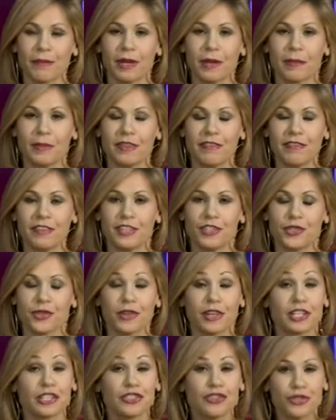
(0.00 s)
going to be
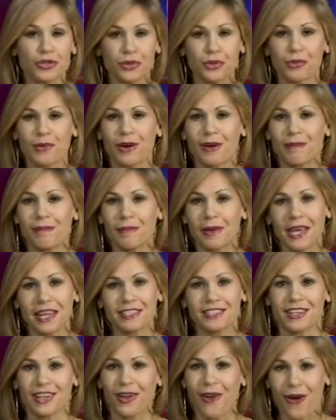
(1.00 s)
featuring two
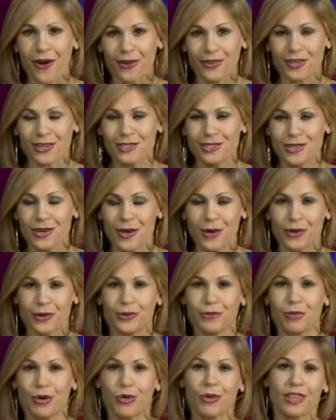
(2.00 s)
amazing artists
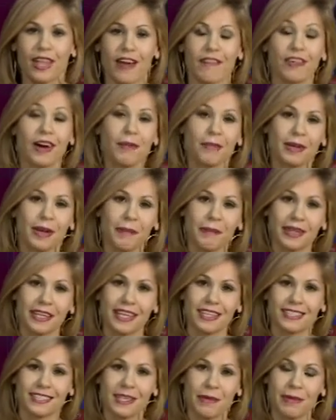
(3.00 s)
who both have upcoming
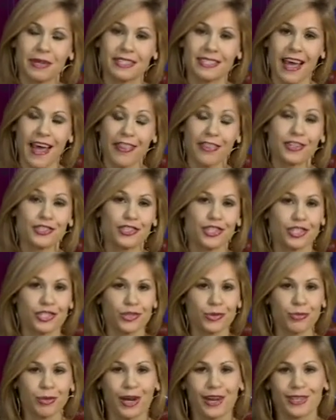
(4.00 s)
exhibits at the
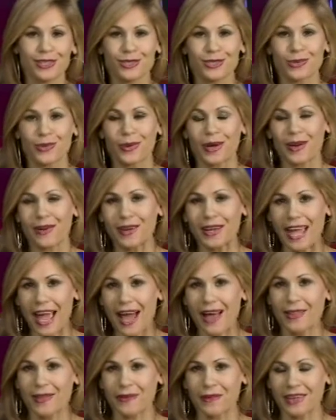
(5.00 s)
Gingerbread Square
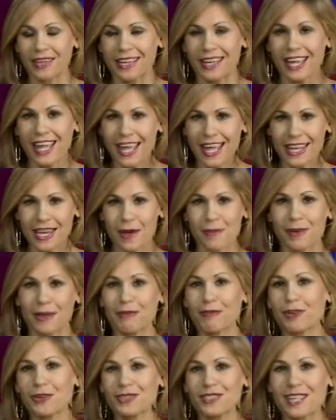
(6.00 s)
Gallery. Now, my
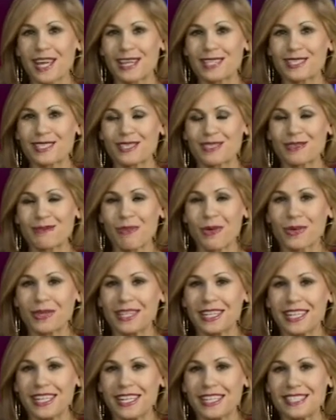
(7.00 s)
first guest this
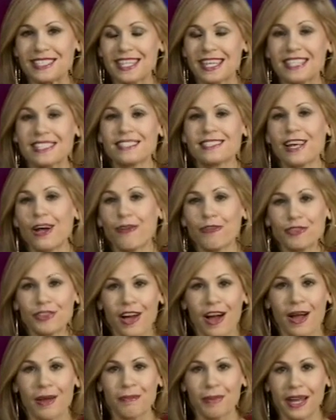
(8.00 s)
morning, he is a
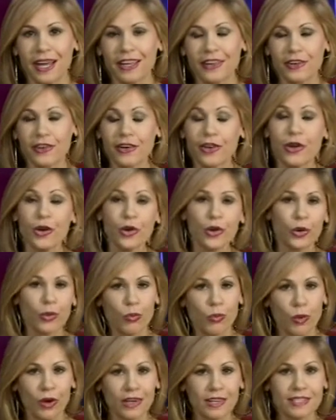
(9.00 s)
self-taught painter
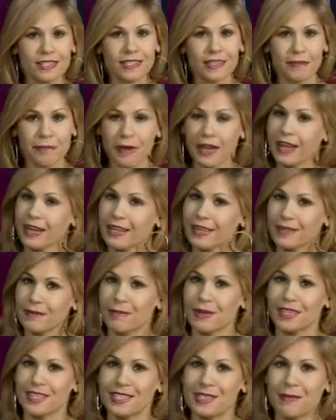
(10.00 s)
who works in
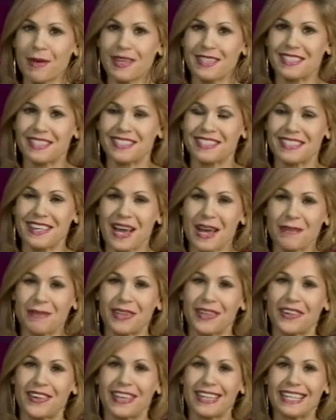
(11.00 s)
Maine, but he spends his time
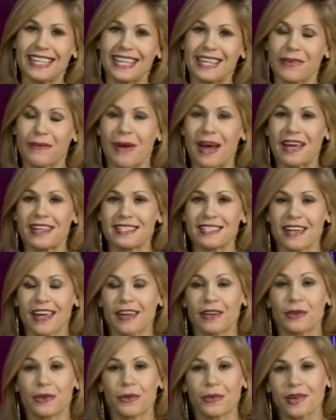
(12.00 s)
here in Key West
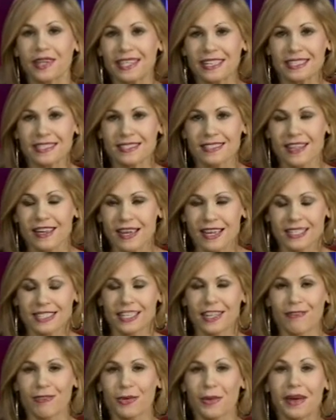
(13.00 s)
and Greece.
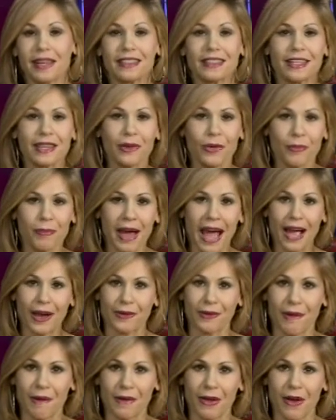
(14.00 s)
To give you a little
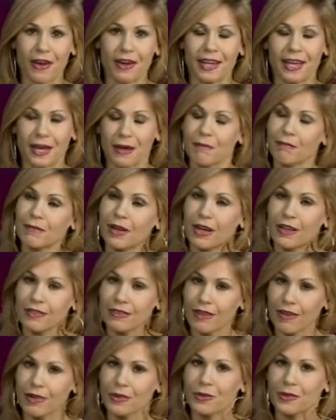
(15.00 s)
background on him,
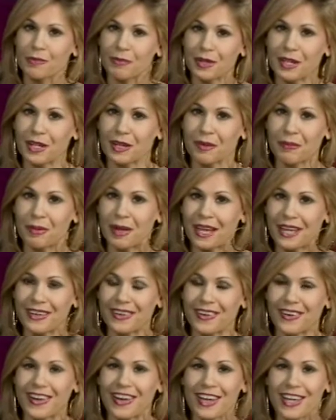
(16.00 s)
along with being a
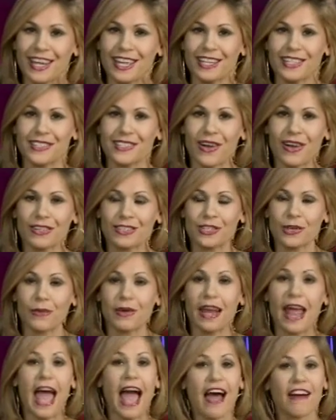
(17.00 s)
painter, he's also
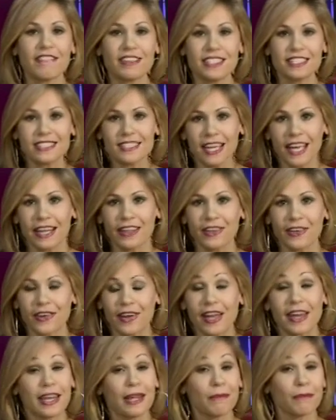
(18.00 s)
an avid
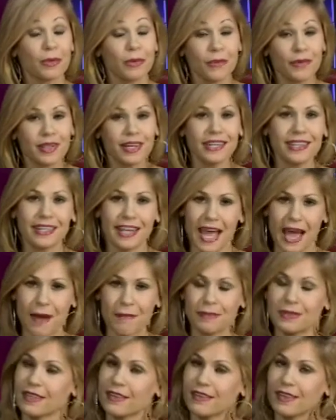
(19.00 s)
sailor and a Marine
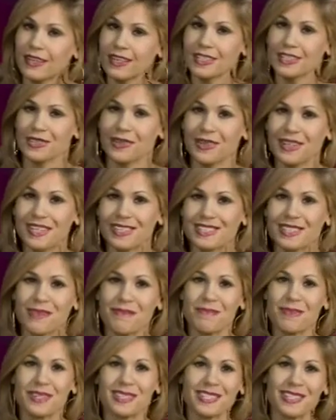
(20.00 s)
captain, so he is
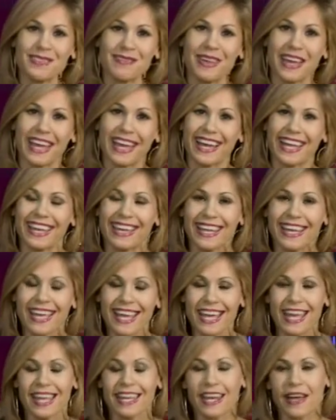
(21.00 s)
a busy man.
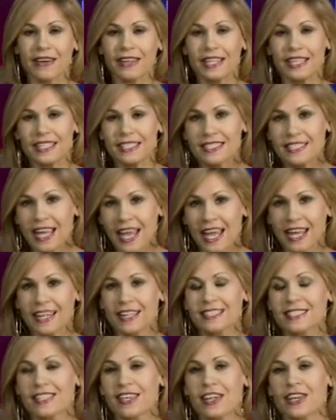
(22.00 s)
Now, he
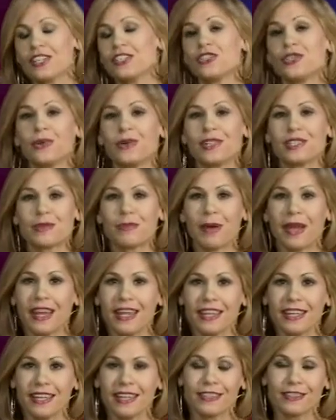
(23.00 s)
takes to his
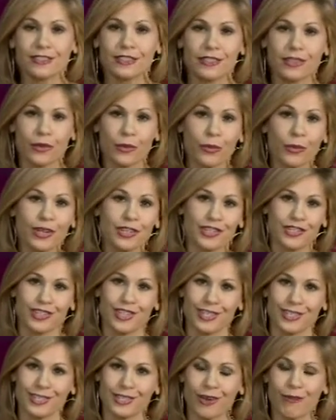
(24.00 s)
paintings the
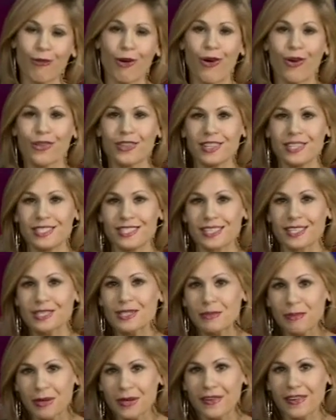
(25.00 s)
richness of all these
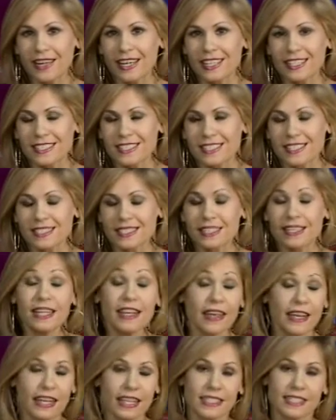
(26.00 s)
experiences, and
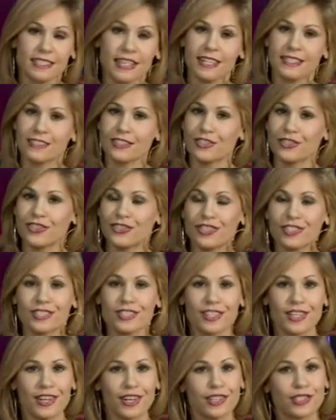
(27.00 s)
he says it's
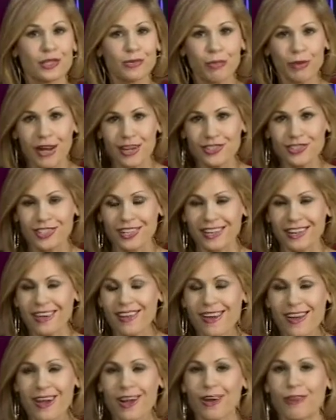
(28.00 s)
just an
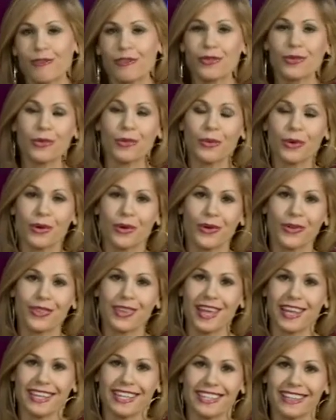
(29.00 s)
expression of the
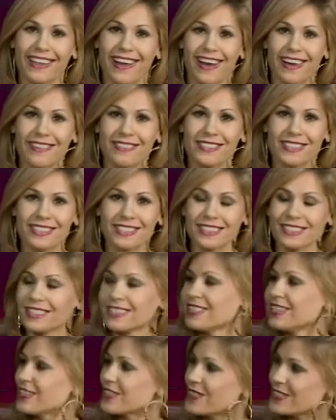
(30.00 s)
world that he loves.
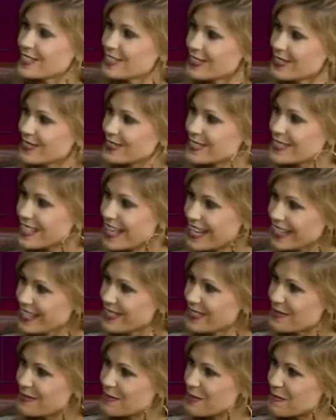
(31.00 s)
Christos,
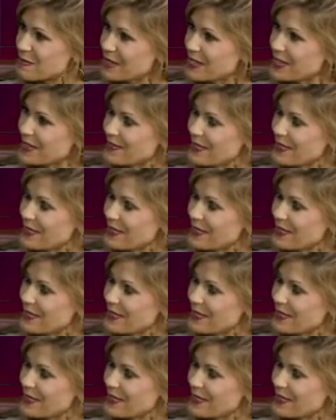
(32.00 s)
thank you for being